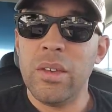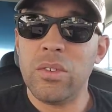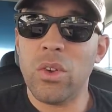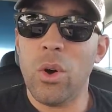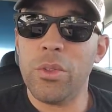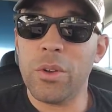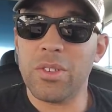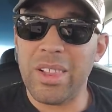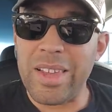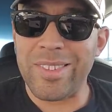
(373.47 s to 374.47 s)
So
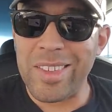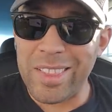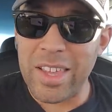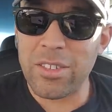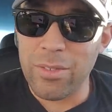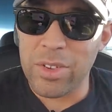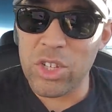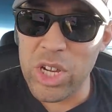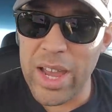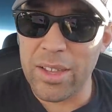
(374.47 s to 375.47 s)
there's less and less of a
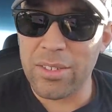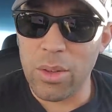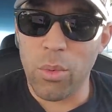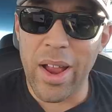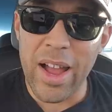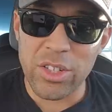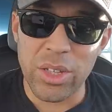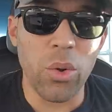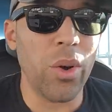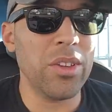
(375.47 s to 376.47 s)
chance that we're
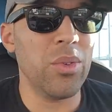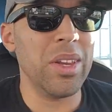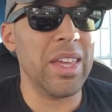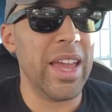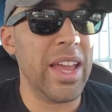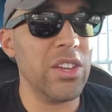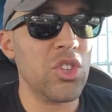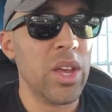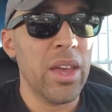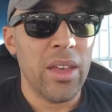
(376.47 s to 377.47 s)
actually going to engage